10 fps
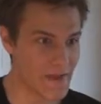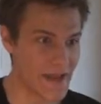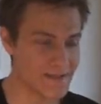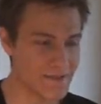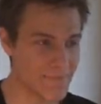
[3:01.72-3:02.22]

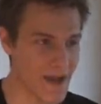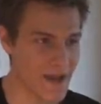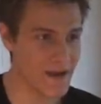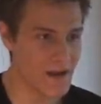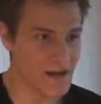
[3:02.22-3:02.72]
paint the
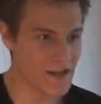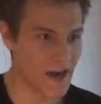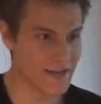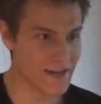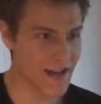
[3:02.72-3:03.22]
man,
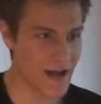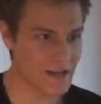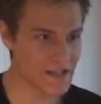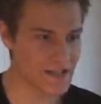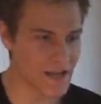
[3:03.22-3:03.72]
cut the
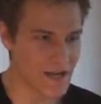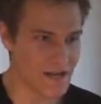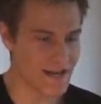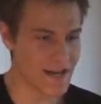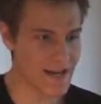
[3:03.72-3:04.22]
lines,
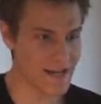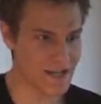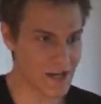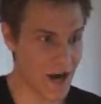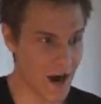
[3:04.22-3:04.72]
let
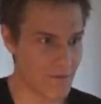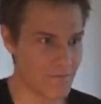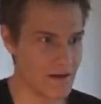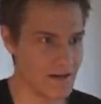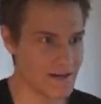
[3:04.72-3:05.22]
it
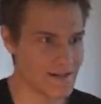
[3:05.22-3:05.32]
come.